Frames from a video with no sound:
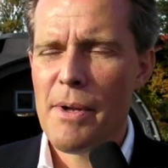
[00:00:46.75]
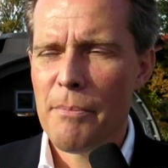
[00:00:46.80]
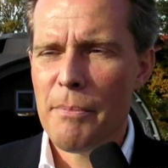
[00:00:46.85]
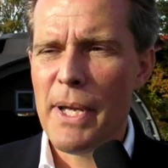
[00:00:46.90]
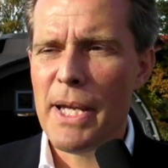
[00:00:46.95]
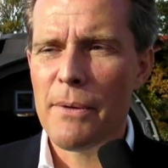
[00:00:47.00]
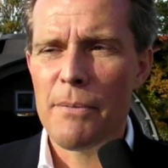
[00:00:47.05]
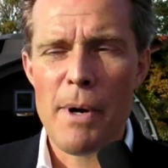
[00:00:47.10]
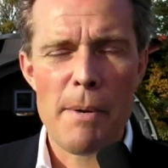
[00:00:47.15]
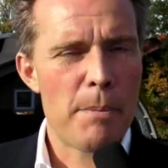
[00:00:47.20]

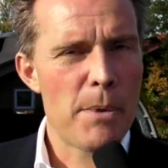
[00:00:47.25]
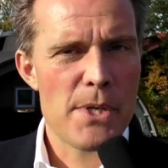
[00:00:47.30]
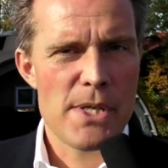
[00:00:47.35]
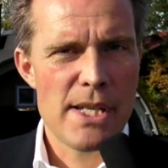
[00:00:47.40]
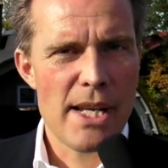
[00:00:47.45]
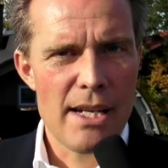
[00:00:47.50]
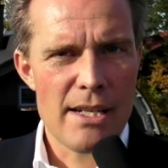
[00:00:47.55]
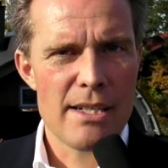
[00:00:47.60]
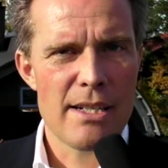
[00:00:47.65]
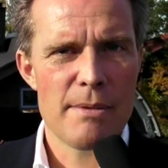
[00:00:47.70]
being
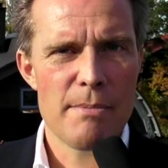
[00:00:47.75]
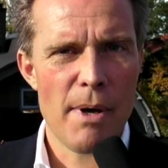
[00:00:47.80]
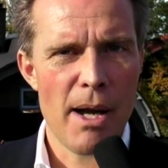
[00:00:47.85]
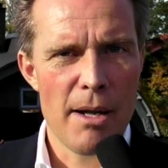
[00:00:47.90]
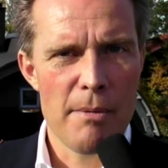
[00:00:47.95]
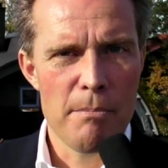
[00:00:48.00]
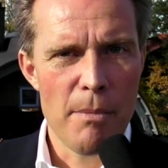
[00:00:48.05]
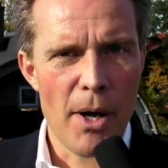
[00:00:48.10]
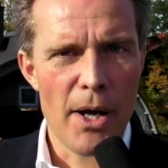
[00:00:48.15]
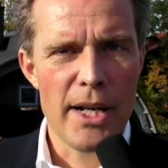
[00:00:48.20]
represented
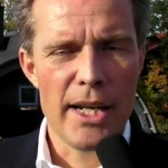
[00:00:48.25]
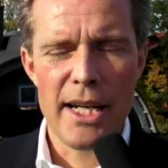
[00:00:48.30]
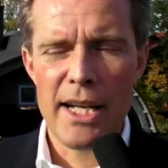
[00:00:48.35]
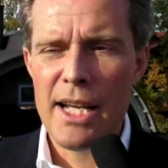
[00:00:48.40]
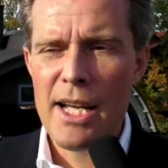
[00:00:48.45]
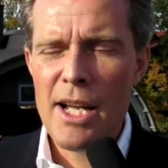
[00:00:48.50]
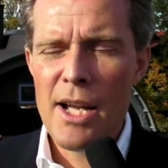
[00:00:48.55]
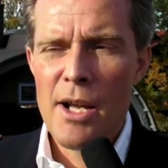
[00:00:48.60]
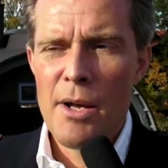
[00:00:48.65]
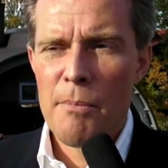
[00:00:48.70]
by money.
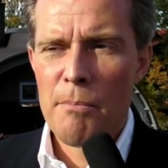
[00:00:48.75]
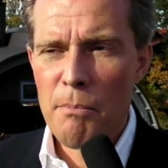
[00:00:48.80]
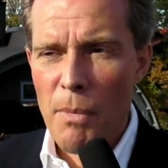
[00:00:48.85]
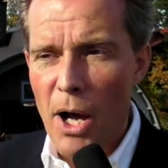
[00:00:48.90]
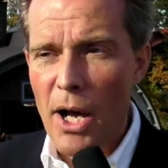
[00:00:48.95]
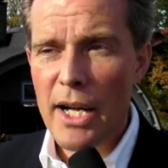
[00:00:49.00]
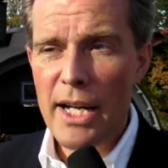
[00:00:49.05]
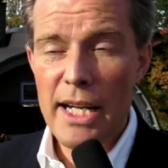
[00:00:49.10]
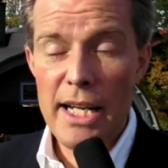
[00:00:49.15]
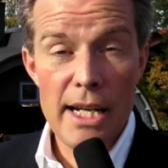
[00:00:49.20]

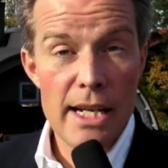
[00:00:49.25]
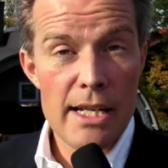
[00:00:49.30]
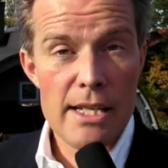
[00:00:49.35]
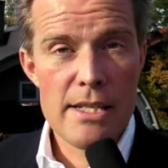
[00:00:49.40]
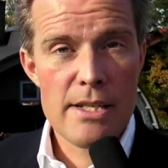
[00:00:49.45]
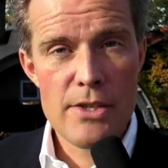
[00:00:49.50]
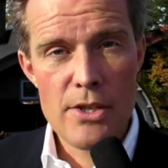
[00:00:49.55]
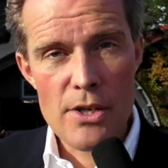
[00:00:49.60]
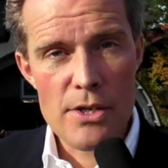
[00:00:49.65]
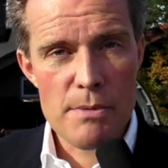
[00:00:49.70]
Money
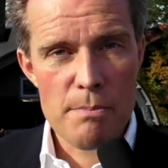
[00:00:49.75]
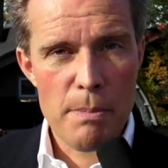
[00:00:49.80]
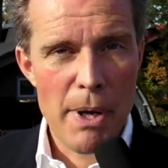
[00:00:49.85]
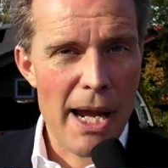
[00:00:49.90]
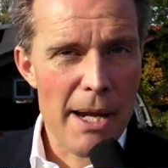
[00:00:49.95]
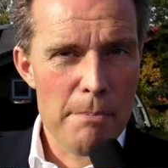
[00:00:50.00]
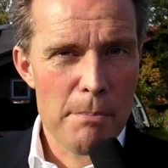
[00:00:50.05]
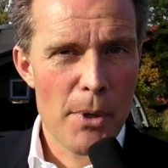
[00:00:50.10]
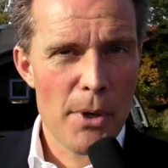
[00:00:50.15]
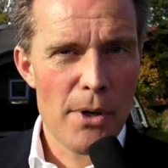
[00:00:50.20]
is just
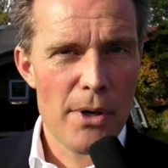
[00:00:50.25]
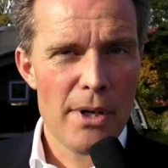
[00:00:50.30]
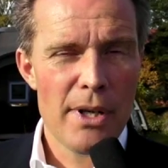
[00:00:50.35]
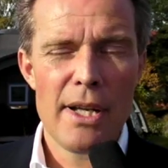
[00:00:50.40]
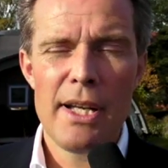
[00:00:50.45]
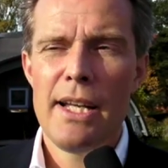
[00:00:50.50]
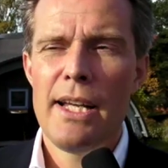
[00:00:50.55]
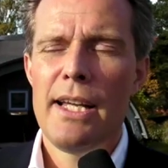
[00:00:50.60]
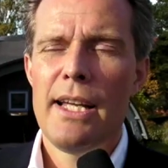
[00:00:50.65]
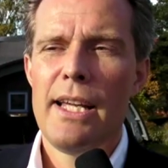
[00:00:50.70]
paper.
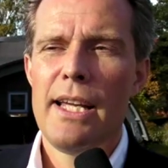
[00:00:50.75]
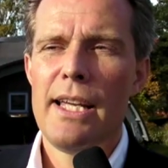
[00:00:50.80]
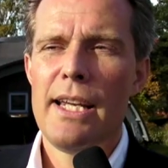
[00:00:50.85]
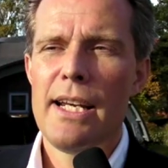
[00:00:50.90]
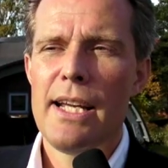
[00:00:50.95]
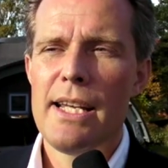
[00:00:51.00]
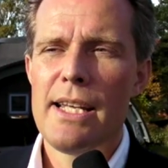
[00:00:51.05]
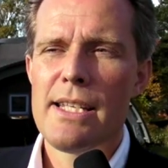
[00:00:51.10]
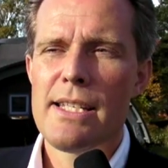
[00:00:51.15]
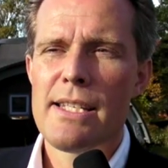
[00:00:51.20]
It
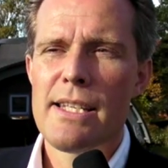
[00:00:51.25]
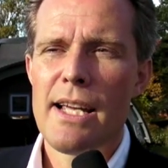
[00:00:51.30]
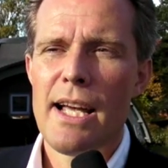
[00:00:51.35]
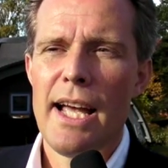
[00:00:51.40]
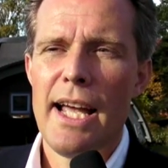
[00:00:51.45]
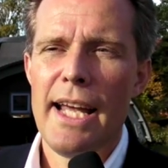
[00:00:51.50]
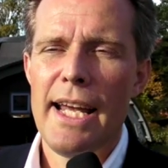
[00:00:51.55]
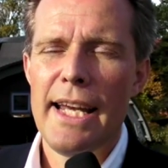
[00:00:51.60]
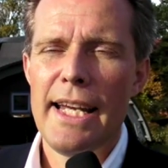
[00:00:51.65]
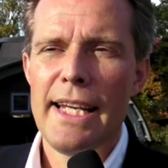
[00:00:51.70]
is
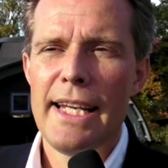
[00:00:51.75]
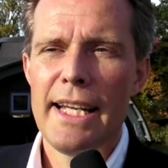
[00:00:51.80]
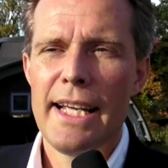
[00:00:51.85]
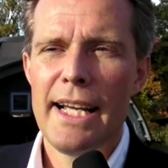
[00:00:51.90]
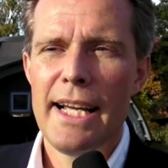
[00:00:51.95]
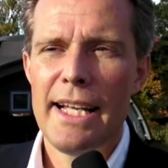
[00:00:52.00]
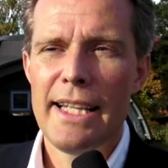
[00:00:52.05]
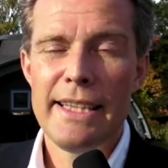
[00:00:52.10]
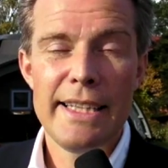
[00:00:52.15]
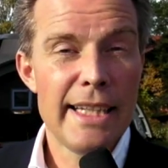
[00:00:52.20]

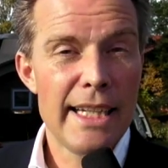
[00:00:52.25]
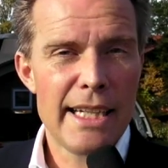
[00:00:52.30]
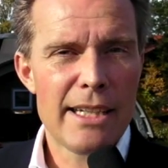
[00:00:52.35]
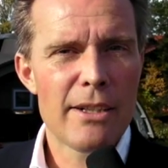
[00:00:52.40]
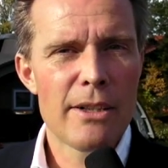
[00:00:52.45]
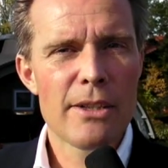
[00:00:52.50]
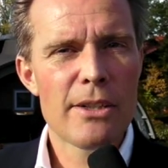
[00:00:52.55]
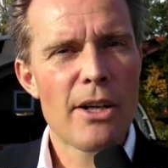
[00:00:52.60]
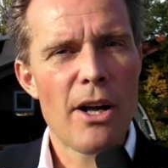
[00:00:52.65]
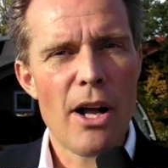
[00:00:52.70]
a
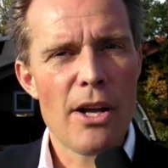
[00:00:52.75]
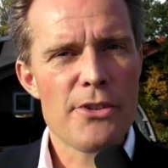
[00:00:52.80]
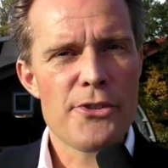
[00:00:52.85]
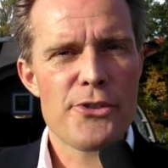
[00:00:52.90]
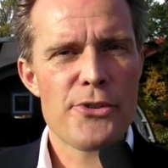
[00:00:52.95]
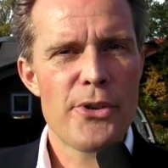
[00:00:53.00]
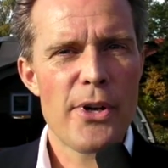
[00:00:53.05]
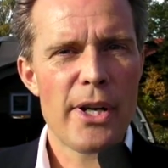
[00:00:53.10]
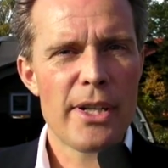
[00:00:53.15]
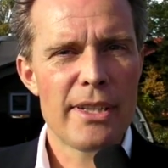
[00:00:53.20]
legal
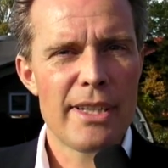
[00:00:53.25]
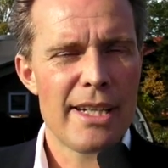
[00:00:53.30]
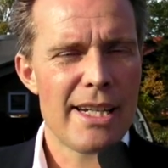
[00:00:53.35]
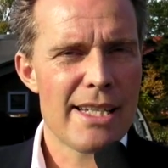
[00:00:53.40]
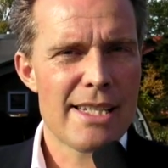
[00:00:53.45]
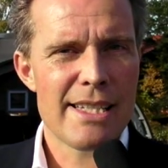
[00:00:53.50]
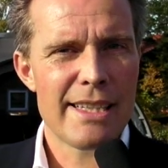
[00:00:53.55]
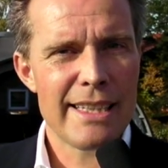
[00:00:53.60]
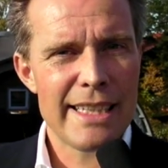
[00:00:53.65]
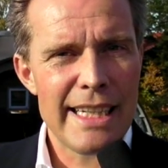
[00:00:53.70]
construct. It
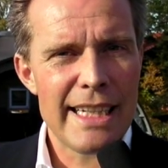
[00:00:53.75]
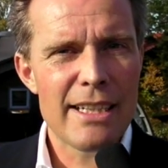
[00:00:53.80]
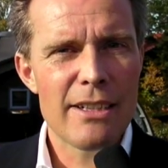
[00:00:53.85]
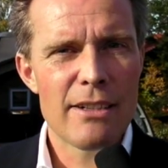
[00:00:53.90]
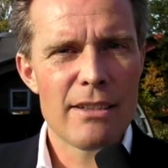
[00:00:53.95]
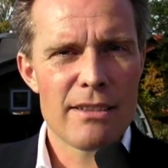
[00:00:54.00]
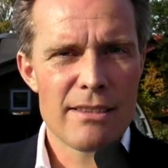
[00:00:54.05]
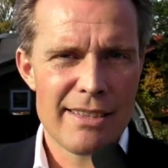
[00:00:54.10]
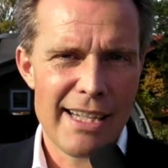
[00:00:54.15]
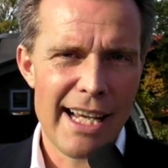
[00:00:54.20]
is
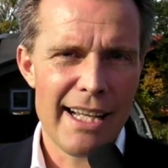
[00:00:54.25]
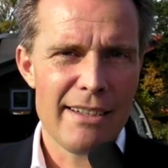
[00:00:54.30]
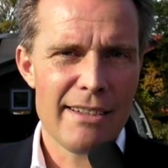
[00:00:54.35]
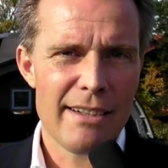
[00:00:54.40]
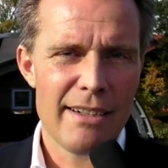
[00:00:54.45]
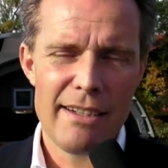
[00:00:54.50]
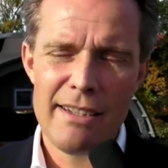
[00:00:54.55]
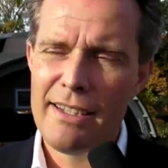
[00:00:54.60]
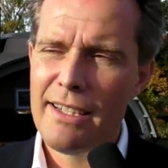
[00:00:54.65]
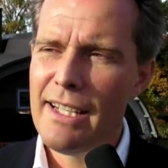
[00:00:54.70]
legal
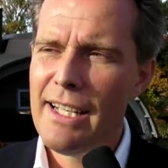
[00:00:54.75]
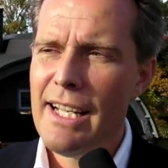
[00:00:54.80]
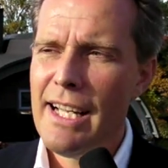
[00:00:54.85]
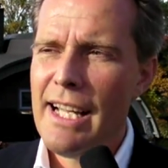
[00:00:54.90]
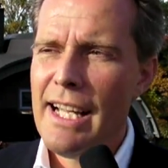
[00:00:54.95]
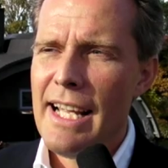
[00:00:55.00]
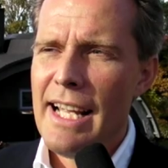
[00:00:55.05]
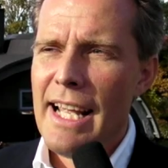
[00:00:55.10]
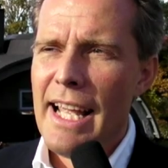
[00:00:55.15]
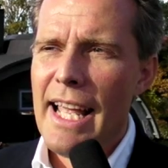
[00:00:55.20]
tender.
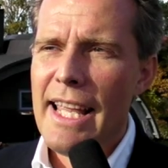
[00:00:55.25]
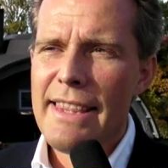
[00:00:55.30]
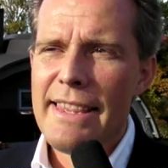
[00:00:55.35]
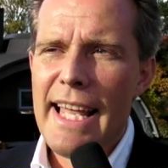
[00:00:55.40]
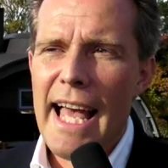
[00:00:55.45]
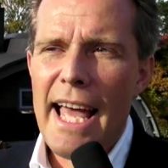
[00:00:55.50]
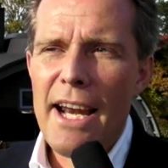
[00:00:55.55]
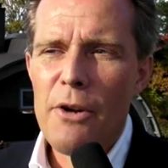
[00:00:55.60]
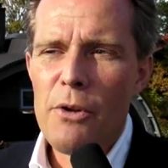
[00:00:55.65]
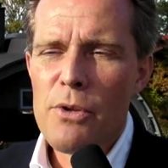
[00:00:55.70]
And
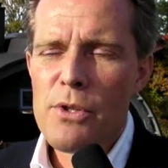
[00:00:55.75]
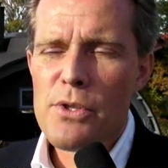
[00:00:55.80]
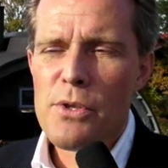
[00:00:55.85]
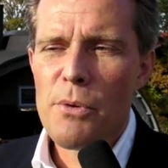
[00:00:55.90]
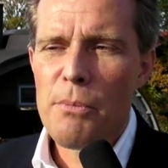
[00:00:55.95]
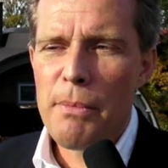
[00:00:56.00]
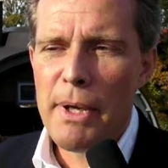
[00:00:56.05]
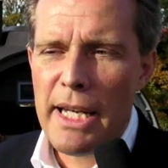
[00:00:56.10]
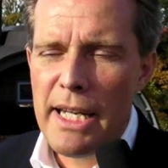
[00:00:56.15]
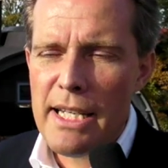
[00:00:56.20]
that
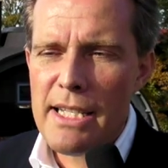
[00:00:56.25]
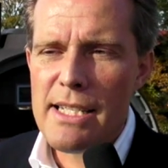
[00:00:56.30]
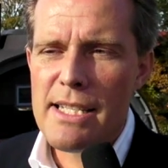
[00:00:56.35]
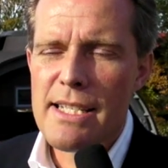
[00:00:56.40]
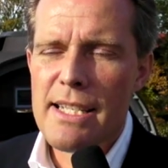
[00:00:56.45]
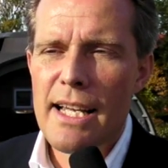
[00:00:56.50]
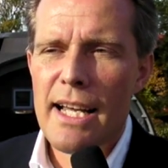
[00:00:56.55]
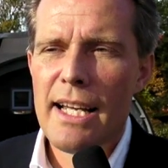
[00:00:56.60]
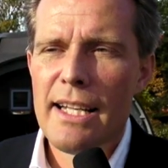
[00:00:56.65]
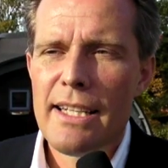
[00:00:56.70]
also
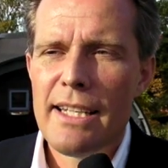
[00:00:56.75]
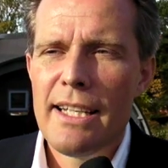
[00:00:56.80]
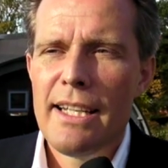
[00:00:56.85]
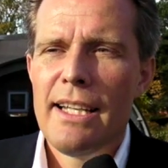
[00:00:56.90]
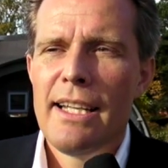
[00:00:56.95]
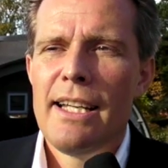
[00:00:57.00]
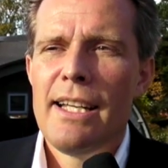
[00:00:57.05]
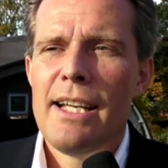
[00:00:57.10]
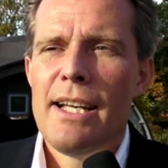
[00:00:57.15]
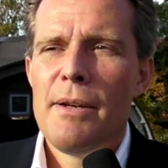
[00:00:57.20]
means that
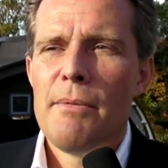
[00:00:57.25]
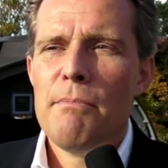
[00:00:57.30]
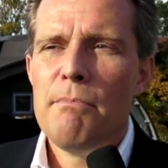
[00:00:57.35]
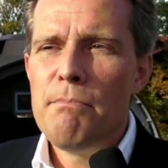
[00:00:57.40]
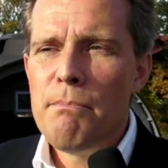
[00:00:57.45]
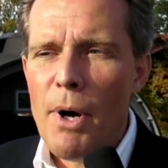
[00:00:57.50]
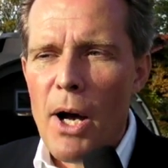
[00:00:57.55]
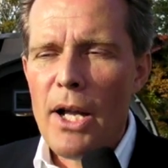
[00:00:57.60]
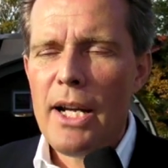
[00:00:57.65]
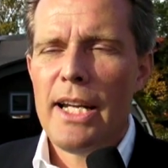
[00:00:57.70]

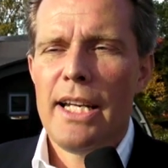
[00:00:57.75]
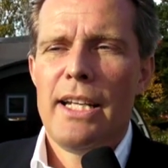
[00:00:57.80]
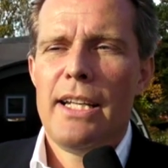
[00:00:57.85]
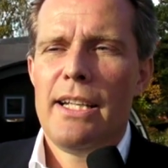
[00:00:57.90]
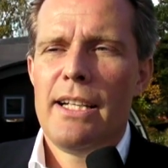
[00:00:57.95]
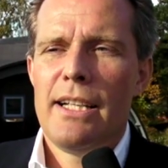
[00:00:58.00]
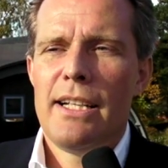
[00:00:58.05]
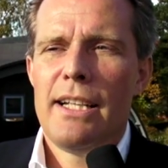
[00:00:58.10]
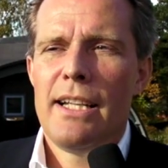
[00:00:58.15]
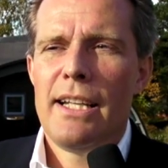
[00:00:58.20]

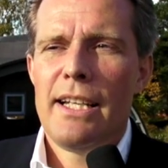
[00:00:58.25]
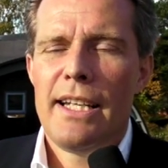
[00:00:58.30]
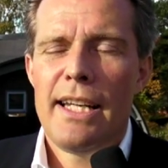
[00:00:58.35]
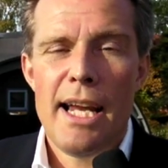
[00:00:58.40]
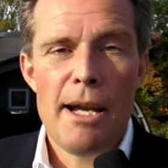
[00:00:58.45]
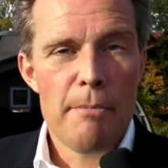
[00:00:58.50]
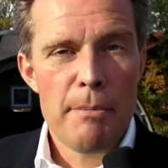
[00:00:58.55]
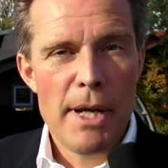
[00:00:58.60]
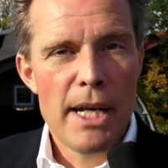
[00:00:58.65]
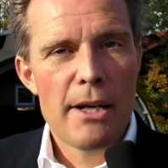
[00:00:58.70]
money
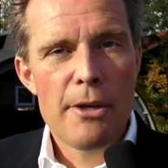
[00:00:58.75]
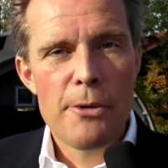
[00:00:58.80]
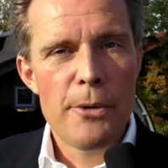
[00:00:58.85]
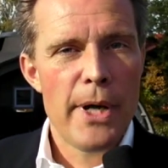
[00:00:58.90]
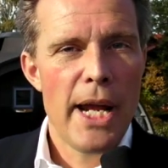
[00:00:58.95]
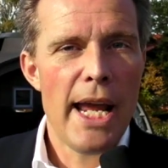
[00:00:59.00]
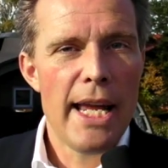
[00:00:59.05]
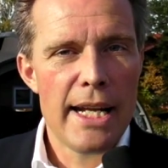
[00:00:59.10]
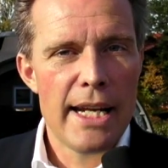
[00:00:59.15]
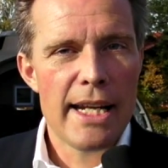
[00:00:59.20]
can be
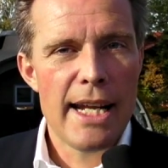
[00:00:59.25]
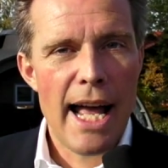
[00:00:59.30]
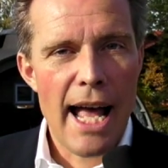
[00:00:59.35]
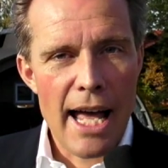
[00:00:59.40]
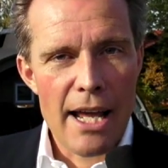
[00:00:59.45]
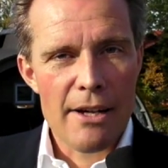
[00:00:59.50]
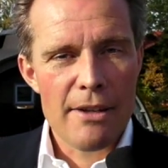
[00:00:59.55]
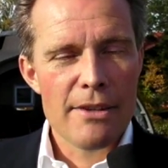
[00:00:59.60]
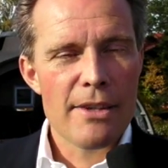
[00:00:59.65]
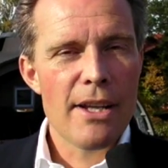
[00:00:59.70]
created out of